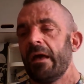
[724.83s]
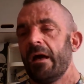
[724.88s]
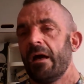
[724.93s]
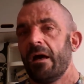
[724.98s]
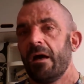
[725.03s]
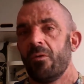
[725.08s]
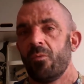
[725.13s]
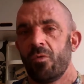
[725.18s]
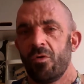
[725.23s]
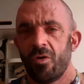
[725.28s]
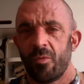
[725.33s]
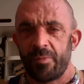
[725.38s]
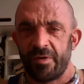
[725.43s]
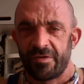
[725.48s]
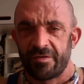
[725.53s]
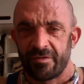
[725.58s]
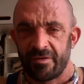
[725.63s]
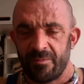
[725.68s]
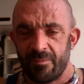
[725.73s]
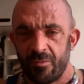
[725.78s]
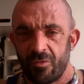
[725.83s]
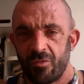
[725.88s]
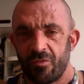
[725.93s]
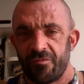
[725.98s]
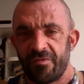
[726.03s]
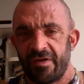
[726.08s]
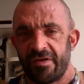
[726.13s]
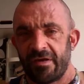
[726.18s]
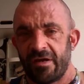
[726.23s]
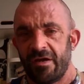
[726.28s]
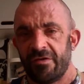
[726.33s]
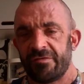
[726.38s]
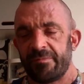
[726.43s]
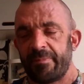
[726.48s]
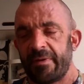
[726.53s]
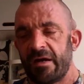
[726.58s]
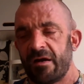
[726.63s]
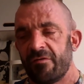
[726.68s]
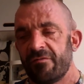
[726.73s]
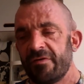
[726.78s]
I will be doing more videos
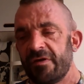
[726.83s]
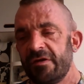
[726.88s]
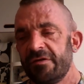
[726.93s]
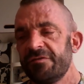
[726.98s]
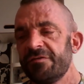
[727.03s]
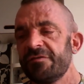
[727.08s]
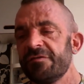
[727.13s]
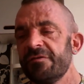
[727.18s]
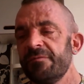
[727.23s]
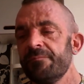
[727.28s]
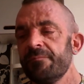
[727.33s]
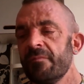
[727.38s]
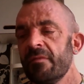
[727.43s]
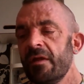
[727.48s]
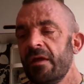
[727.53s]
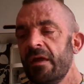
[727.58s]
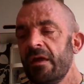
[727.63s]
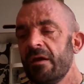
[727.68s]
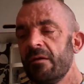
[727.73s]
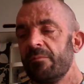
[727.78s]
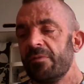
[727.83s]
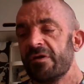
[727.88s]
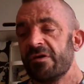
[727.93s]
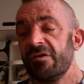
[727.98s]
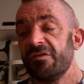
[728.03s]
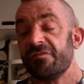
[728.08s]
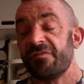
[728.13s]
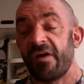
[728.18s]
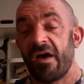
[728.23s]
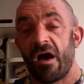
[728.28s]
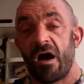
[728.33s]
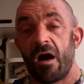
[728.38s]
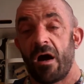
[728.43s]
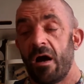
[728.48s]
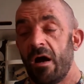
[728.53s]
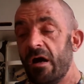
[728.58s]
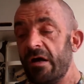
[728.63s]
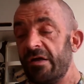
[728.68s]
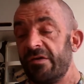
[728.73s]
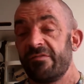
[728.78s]
about this, because
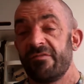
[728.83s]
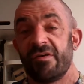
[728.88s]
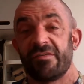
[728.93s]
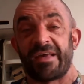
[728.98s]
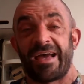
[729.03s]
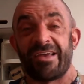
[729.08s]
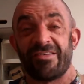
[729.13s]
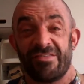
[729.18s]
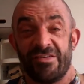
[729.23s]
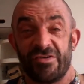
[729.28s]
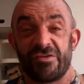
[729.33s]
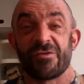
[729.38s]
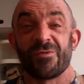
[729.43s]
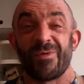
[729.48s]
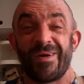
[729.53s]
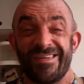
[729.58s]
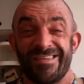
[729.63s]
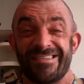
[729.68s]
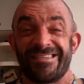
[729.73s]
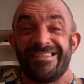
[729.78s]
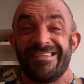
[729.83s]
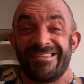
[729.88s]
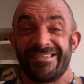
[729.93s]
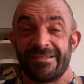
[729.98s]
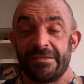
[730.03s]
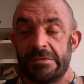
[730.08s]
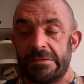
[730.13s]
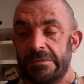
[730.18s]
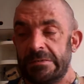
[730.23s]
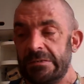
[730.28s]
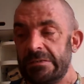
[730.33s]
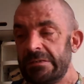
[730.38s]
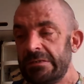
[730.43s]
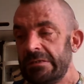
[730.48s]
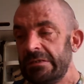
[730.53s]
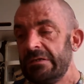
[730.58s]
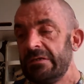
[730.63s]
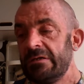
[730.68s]
there's actually 22